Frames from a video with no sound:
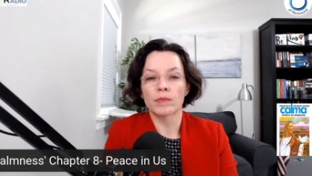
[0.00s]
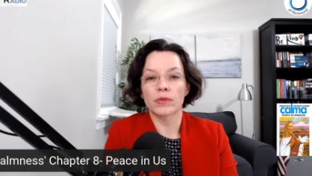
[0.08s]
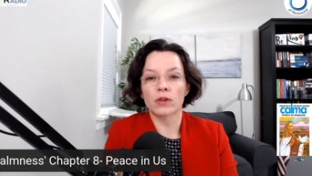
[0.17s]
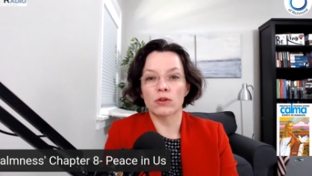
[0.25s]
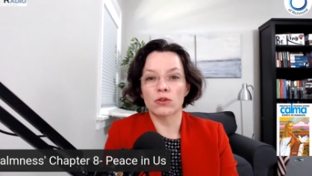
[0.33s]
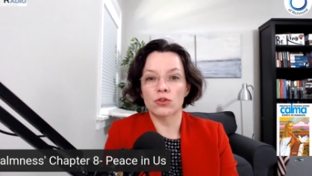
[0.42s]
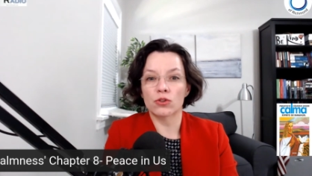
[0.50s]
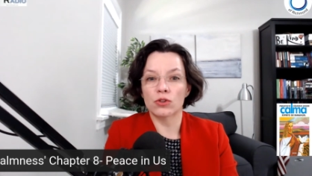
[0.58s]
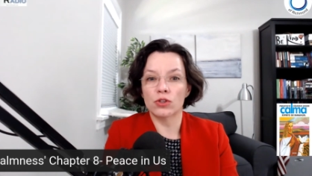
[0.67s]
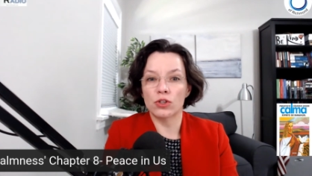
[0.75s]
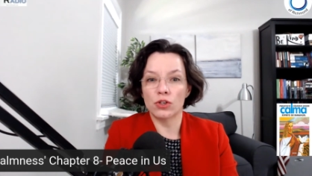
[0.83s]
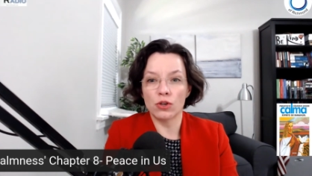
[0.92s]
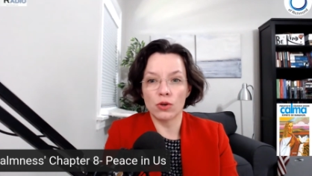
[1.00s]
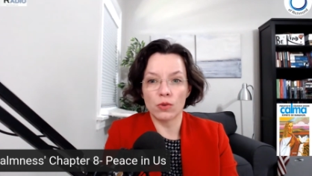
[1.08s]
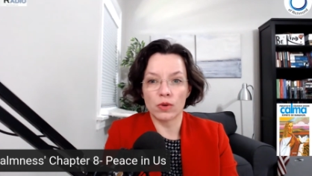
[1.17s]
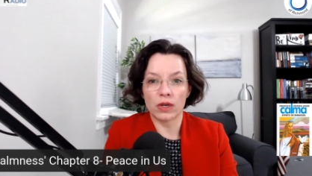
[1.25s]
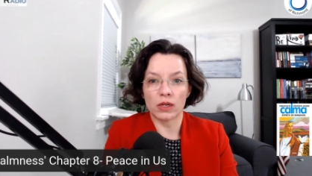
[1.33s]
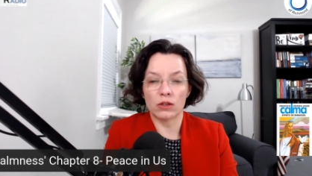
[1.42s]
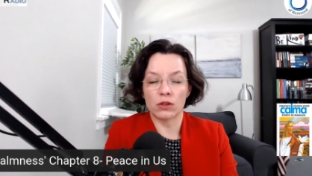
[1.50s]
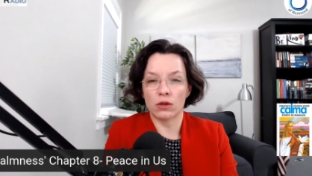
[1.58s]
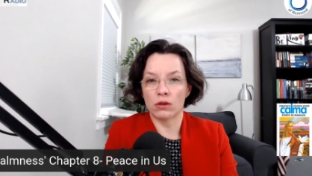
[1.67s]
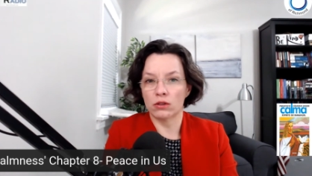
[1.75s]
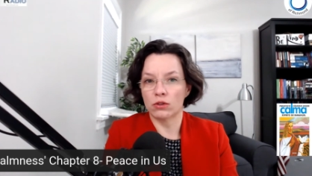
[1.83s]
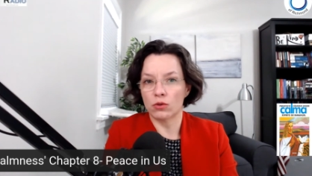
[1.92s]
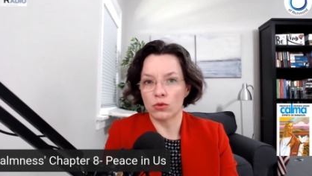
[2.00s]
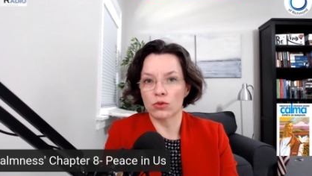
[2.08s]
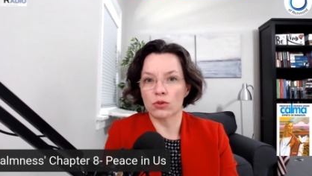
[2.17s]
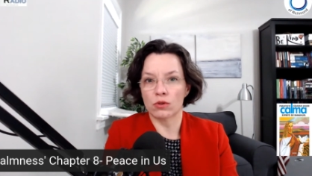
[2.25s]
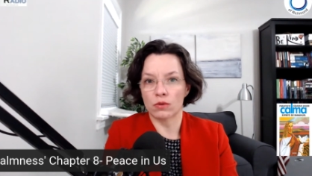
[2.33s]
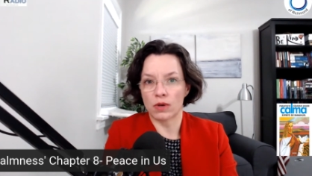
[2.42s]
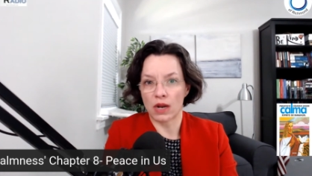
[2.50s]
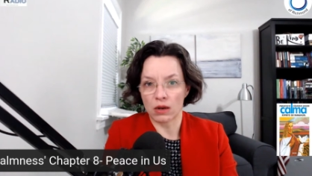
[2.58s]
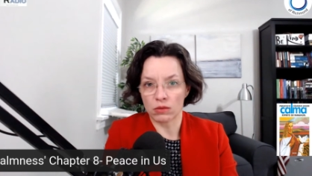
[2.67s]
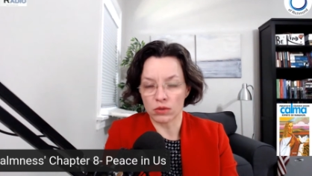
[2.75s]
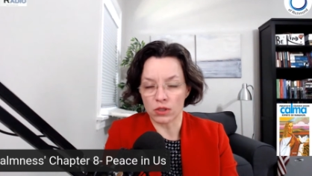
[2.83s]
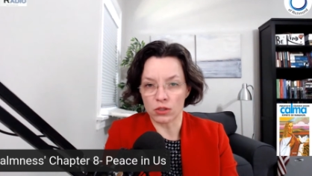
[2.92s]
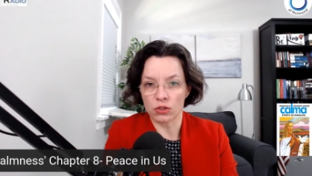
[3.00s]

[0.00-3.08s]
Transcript: concern you and not those around us.